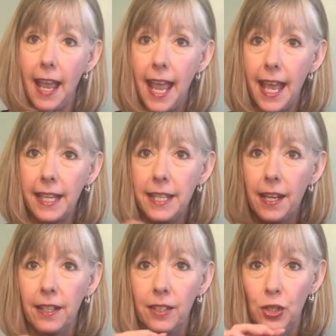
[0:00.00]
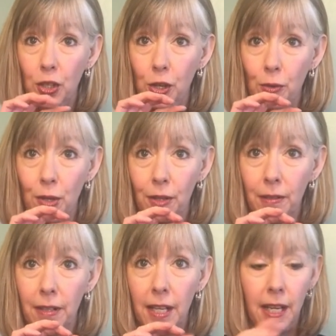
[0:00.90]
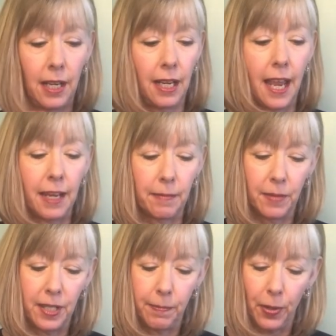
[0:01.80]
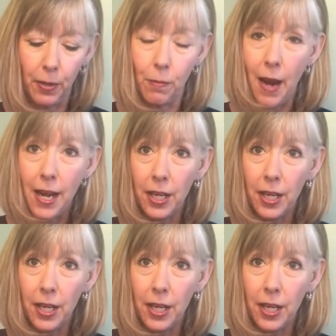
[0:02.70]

head tuner. Put it right